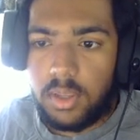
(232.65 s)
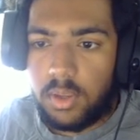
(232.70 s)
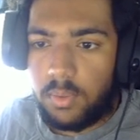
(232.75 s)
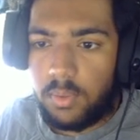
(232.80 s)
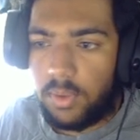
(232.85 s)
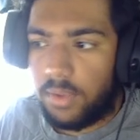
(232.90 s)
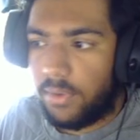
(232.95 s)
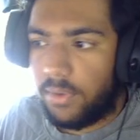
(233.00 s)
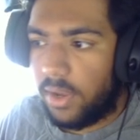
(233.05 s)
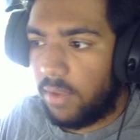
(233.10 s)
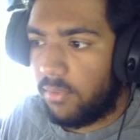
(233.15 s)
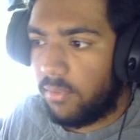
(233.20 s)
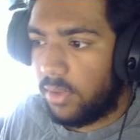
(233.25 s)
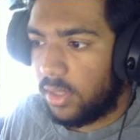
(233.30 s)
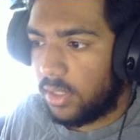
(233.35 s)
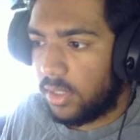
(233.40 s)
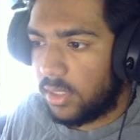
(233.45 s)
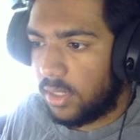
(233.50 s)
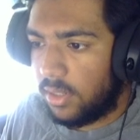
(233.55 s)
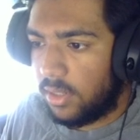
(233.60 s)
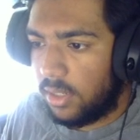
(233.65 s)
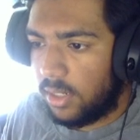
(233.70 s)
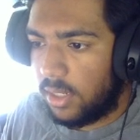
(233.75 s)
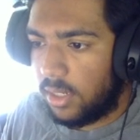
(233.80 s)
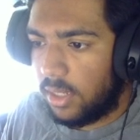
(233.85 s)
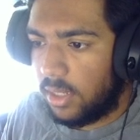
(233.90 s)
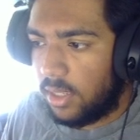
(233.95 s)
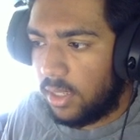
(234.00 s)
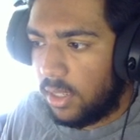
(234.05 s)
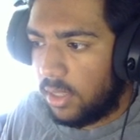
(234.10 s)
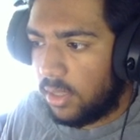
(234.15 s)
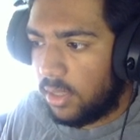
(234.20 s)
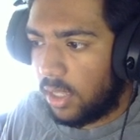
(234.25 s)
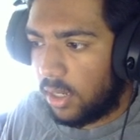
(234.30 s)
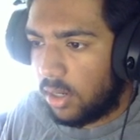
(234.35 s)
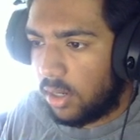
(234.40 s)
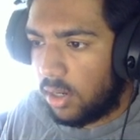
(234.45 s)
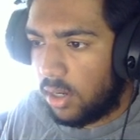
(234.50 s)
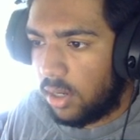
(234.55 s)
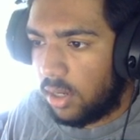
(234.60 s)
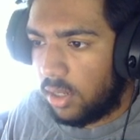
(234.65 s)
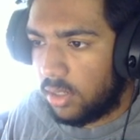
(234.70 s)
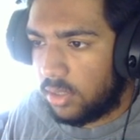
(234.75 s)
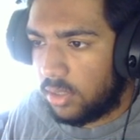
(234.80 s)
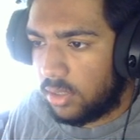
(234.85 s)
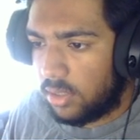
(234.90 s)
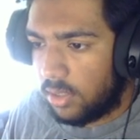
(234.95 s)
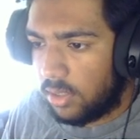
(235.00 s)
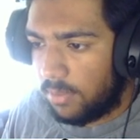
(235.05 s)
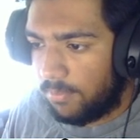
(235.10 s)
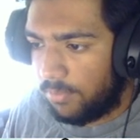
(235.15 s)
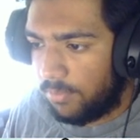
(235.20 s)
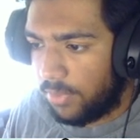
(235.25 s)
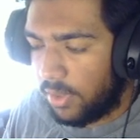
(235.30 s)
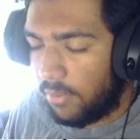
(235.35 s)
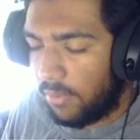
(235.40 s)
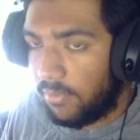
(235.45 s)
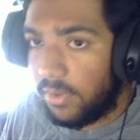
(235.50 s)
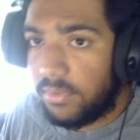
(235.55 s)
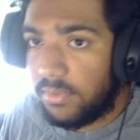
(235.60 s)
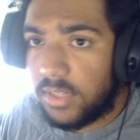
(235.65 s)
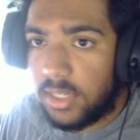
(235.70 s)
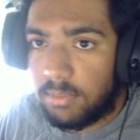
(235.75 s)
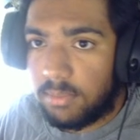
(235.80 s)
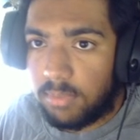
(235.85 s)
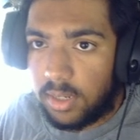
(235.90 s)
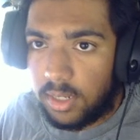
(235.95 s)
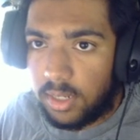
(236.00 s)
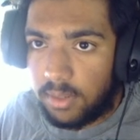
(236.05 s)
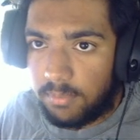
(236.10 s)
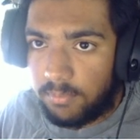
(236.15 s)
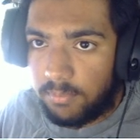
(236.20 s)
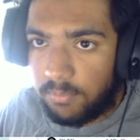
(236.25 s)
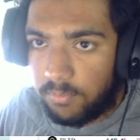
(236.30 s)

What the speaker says: we have high volatility that caused the 15-minute